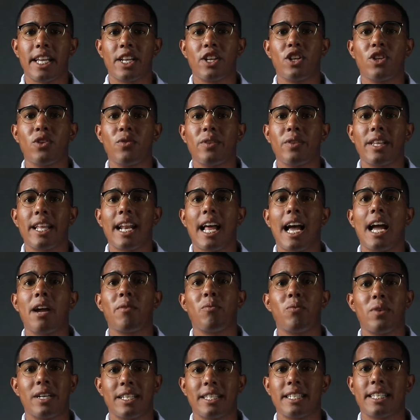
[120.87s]
They knew that I
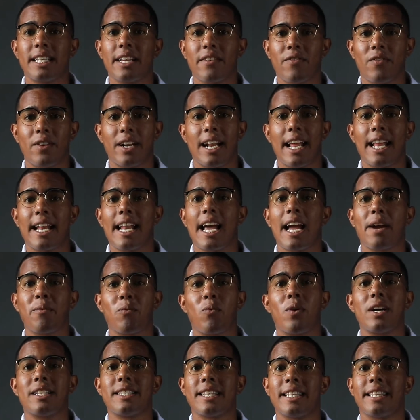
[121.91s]
was different and I
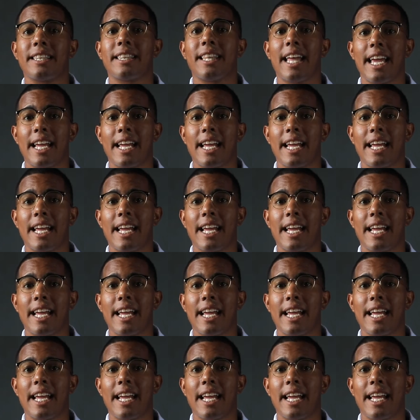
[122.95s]
wasn't